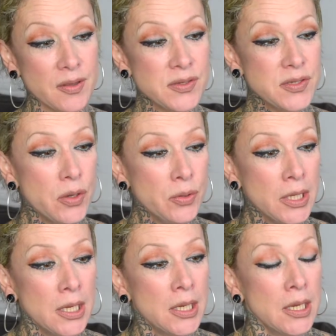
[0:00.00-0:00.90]
So
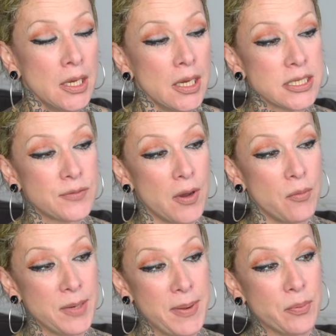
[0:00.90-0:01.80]
as far
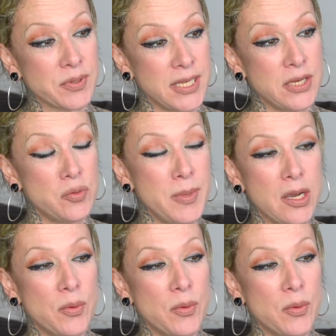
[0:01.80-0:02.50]
when people say to me,